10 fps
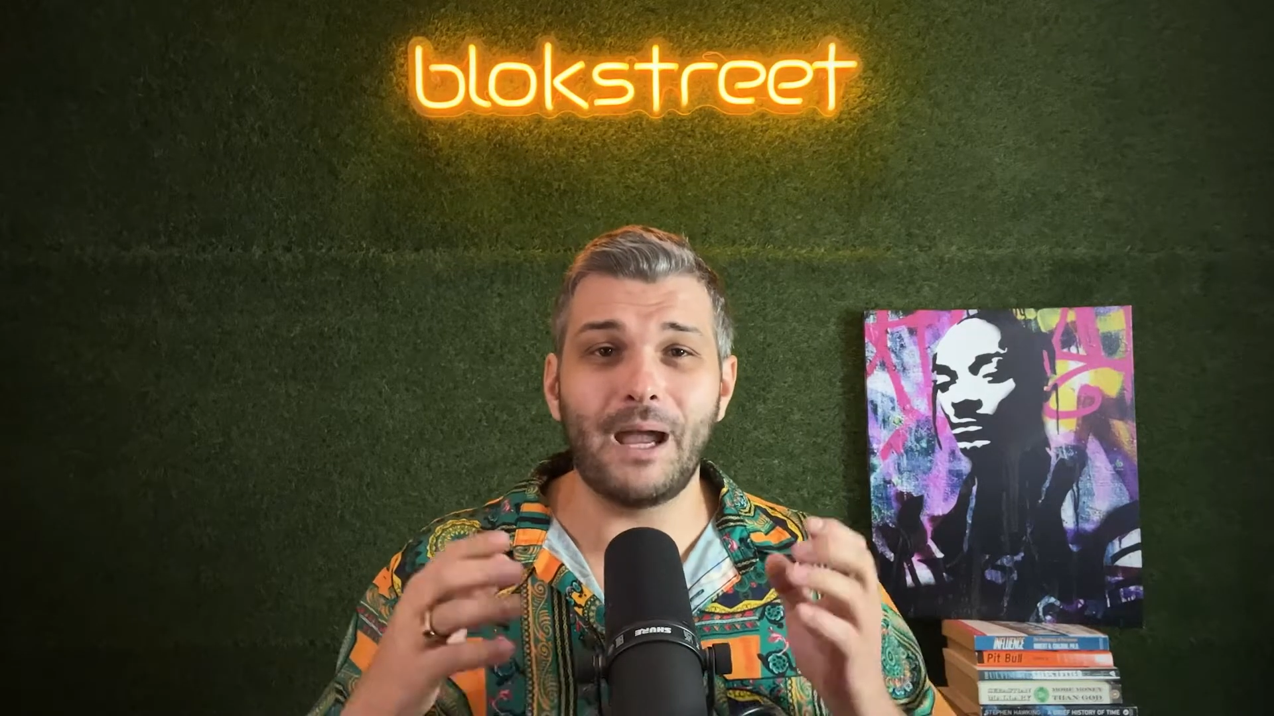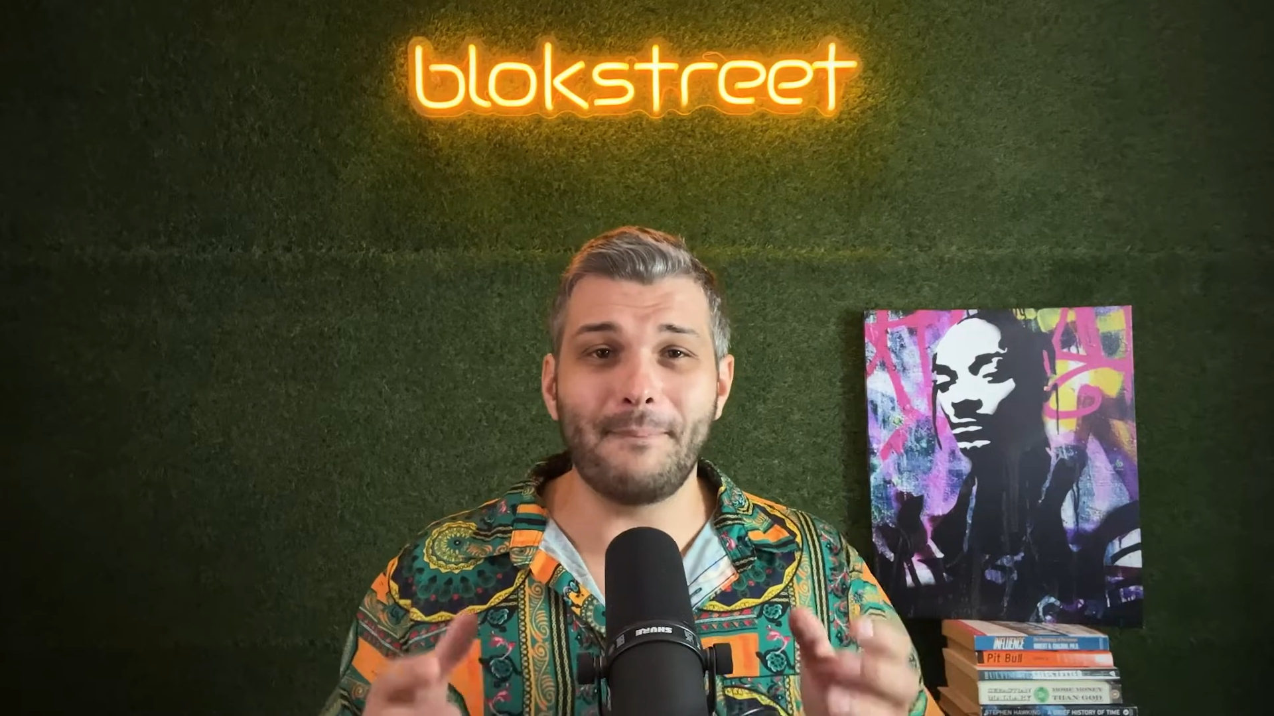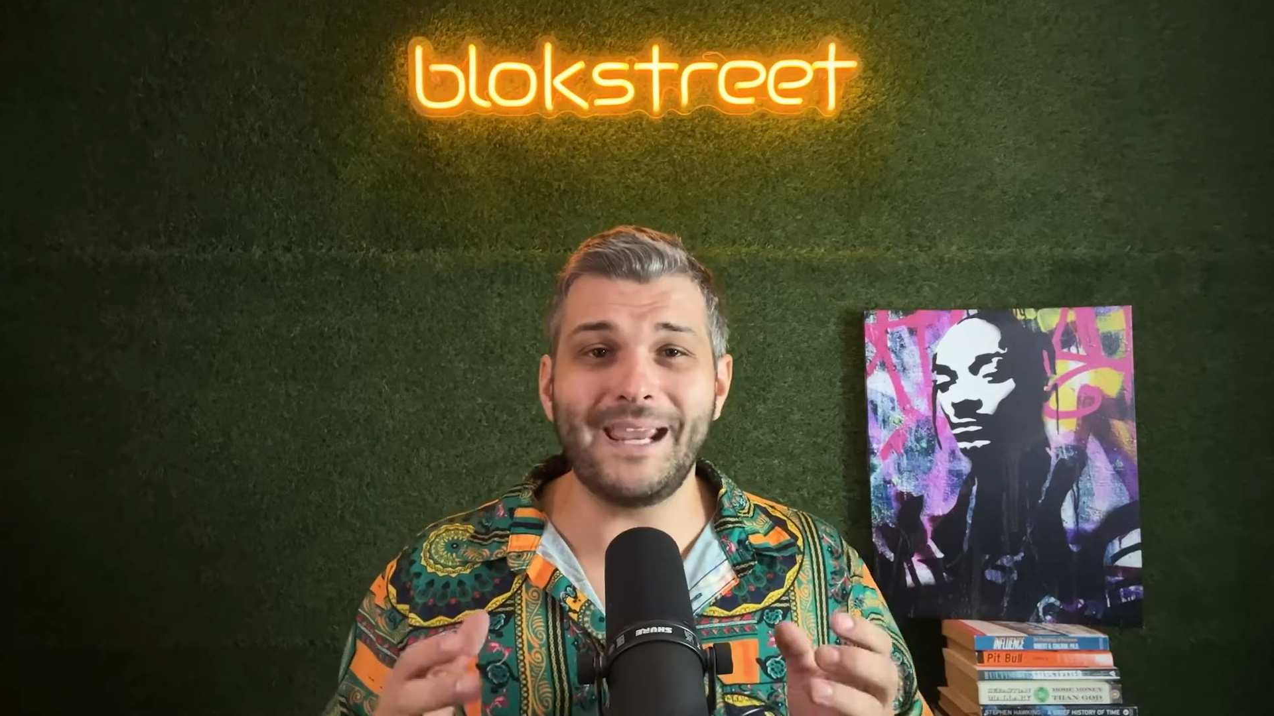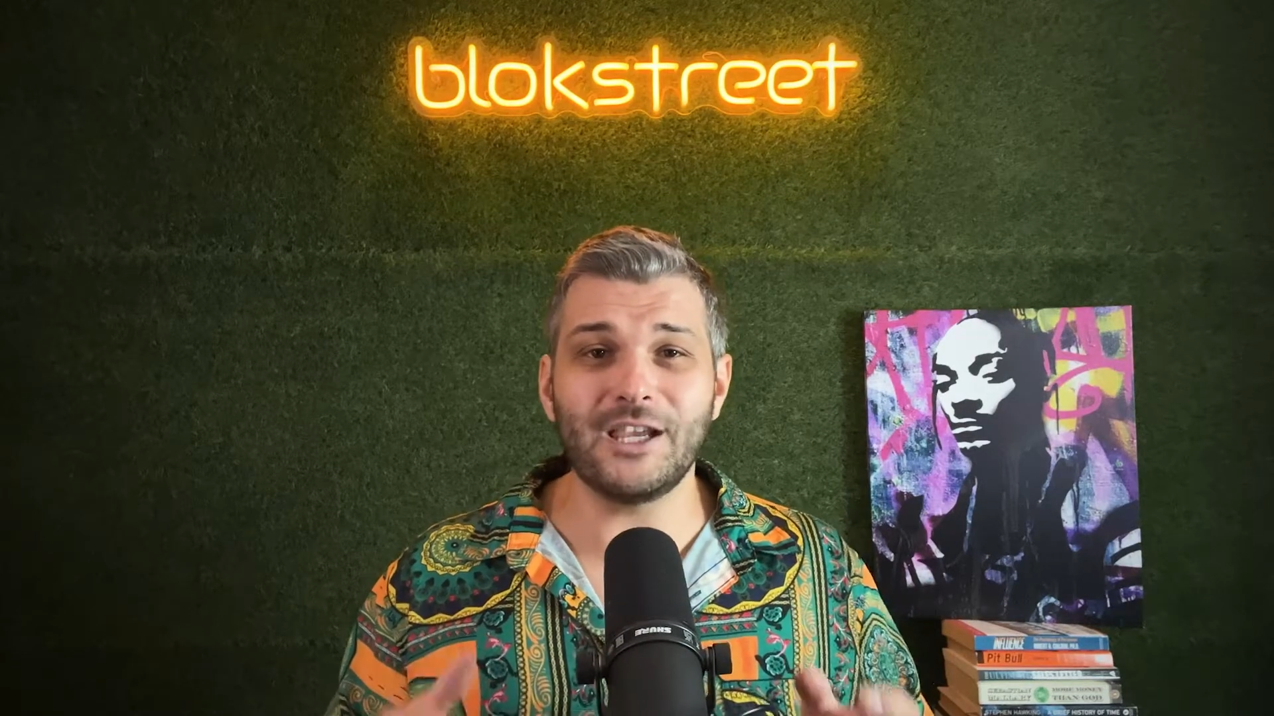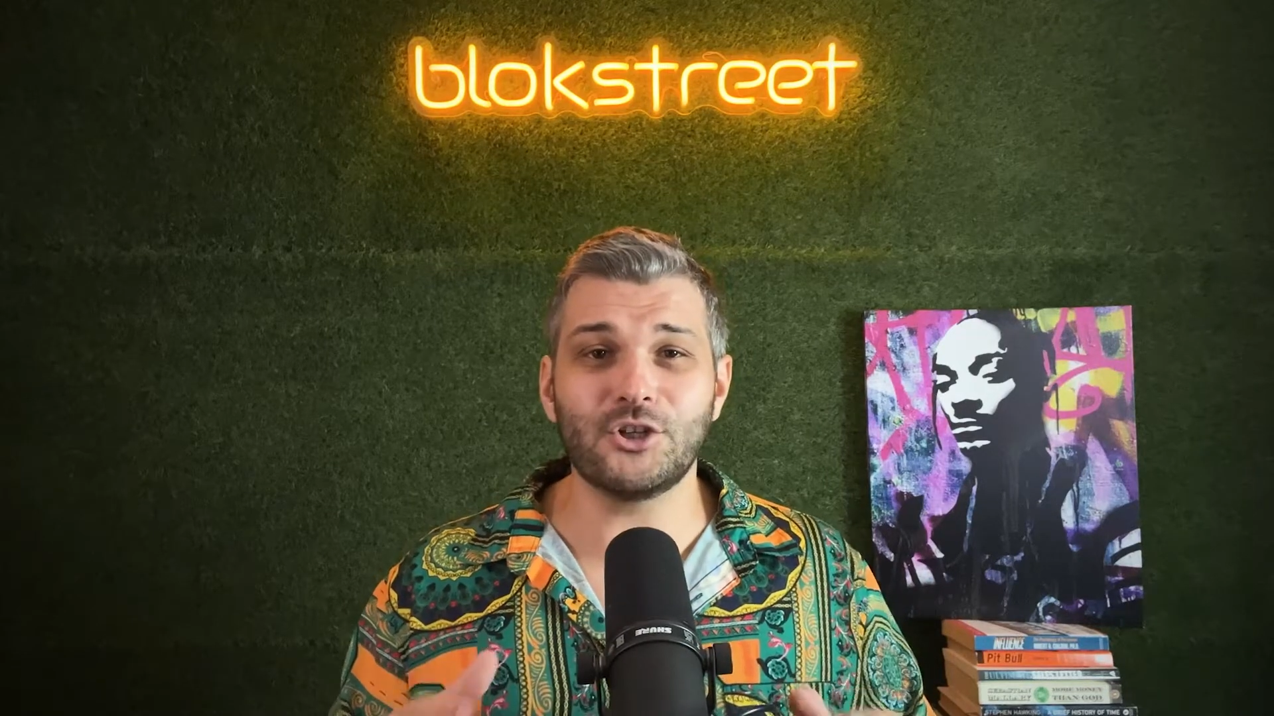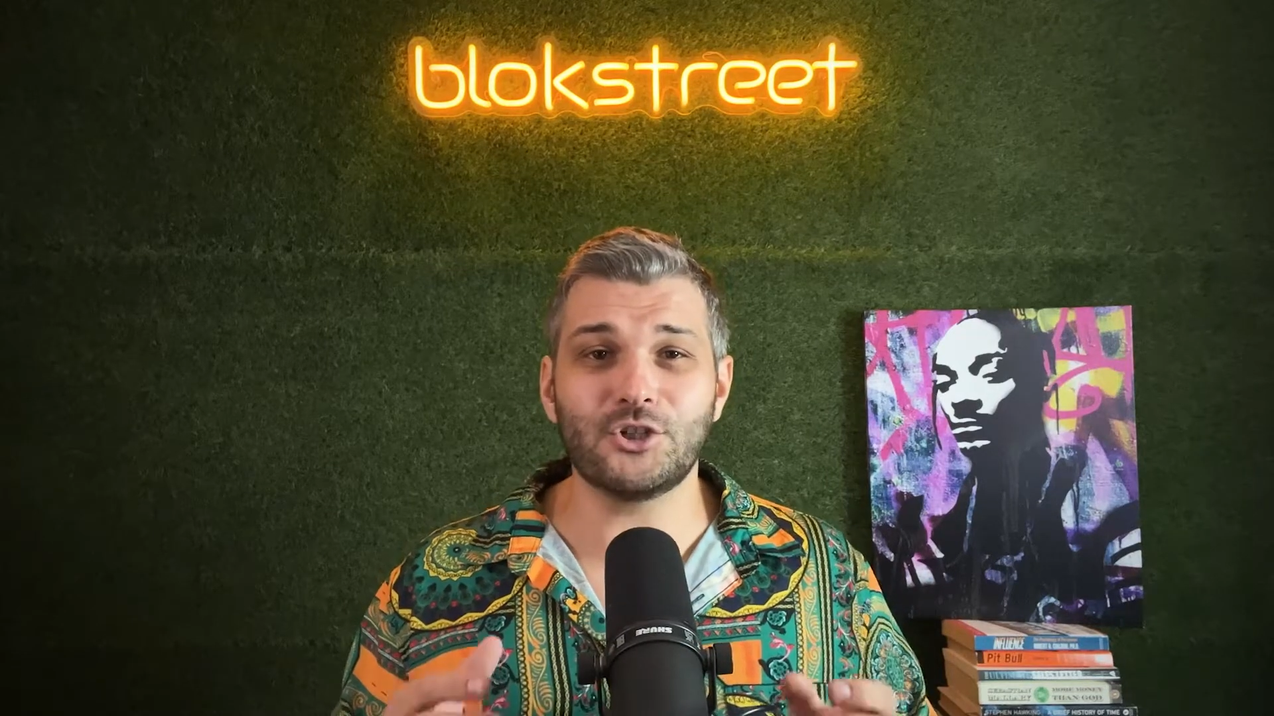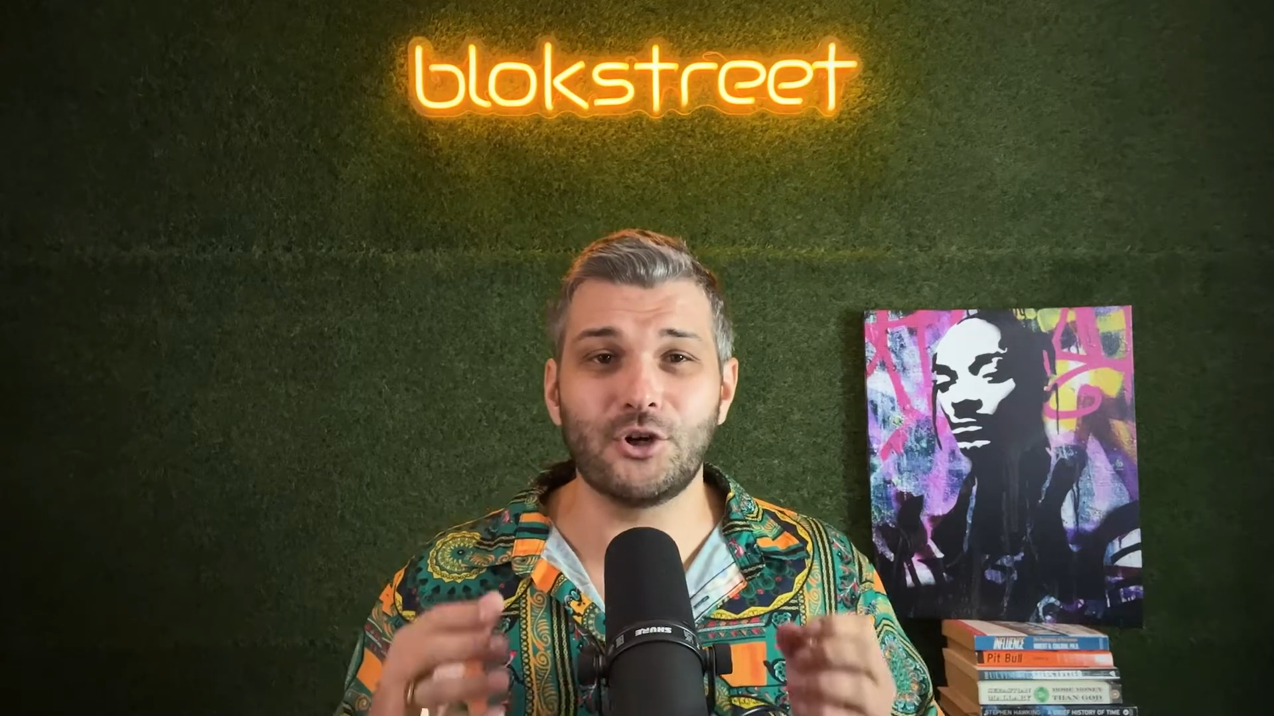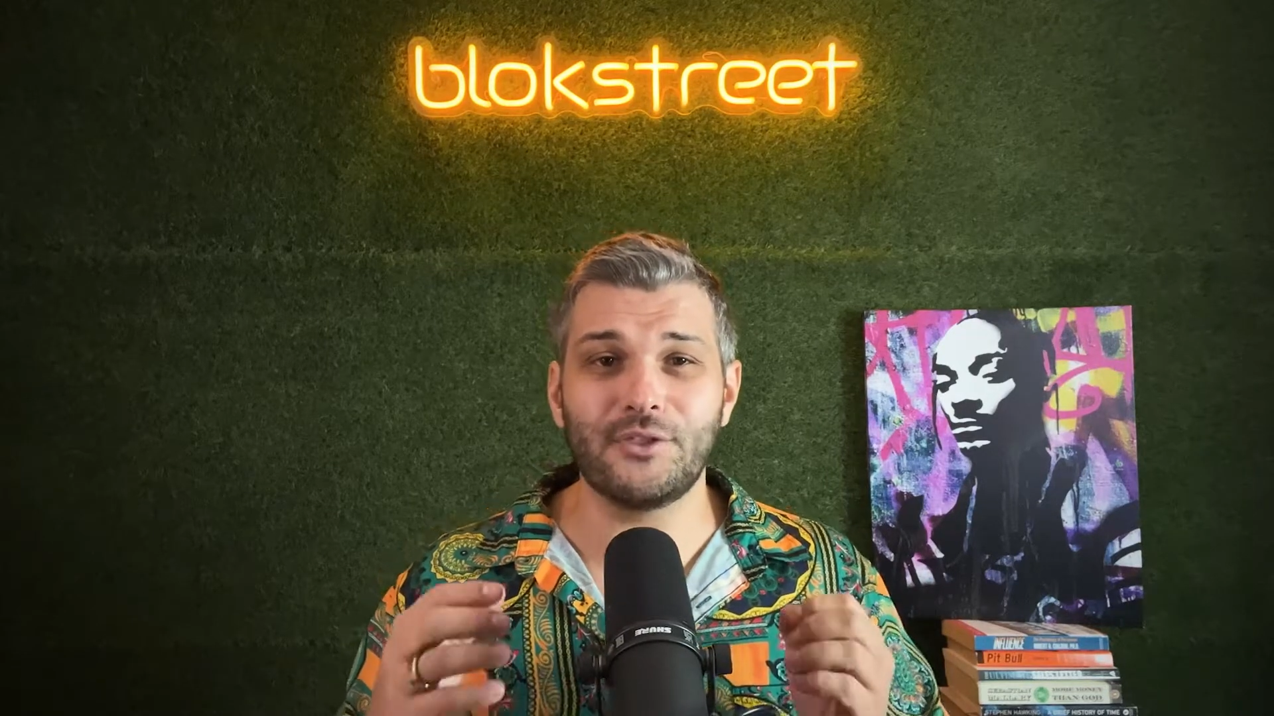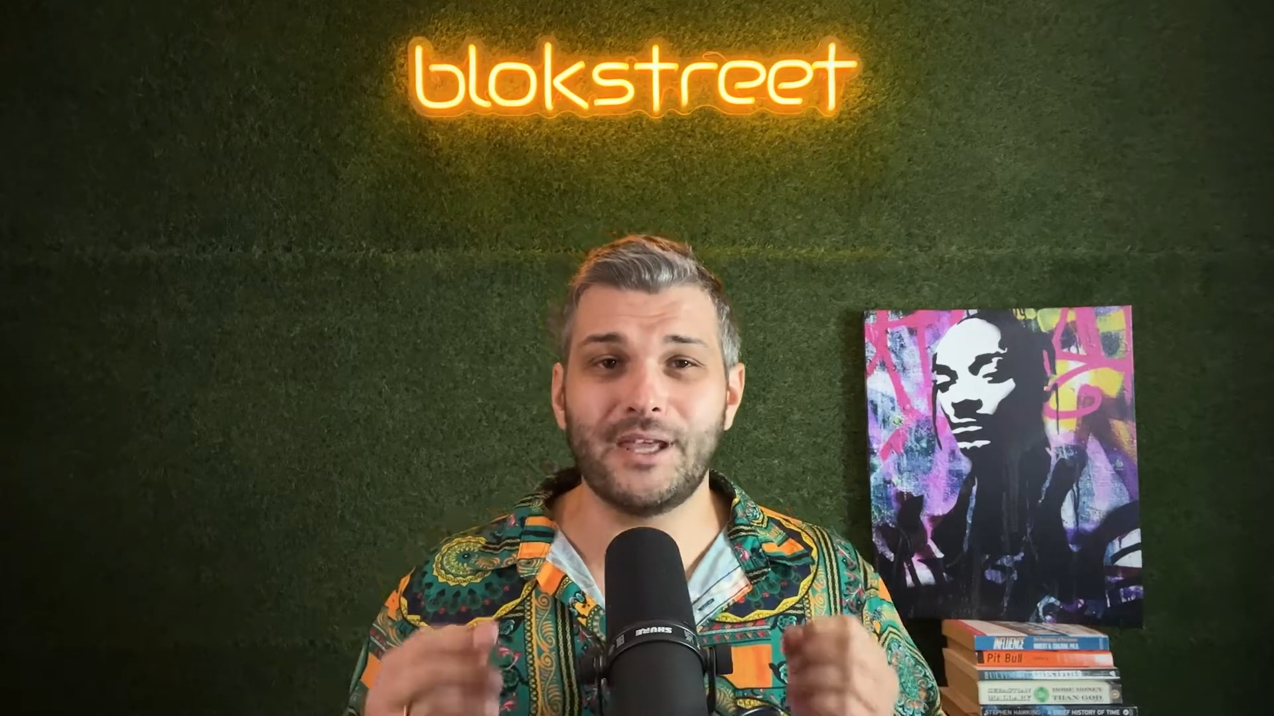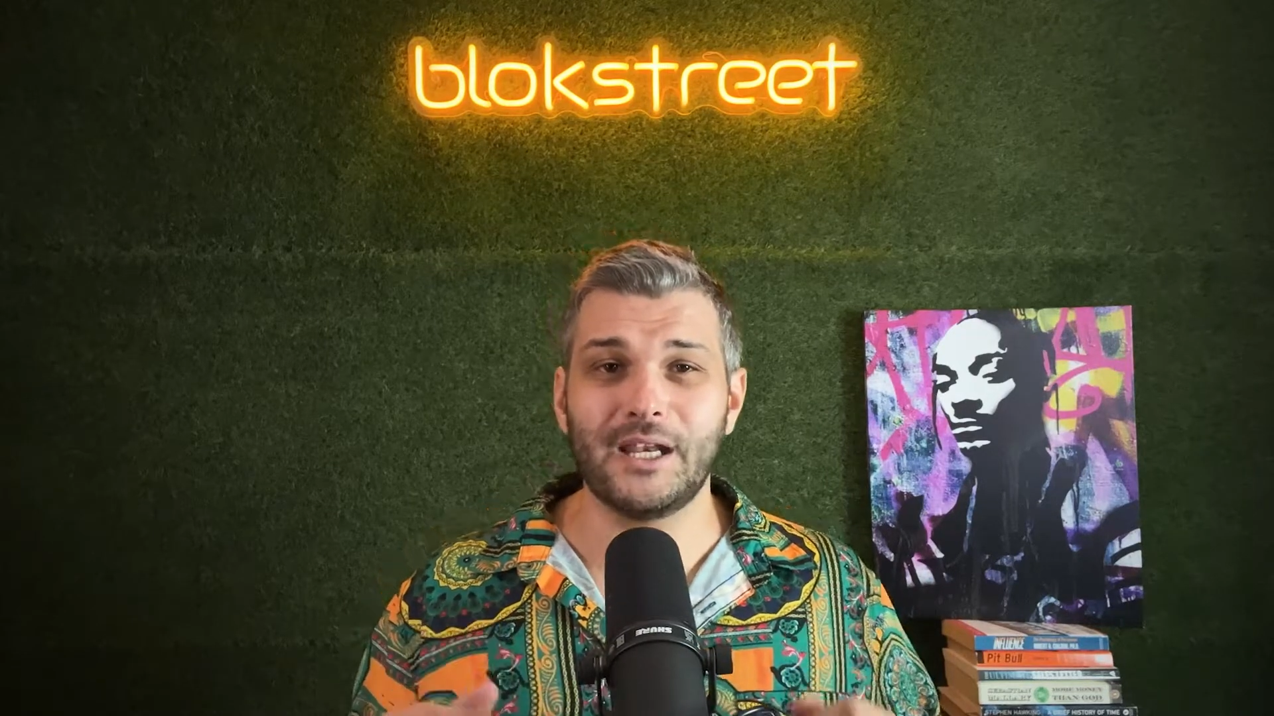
making sure that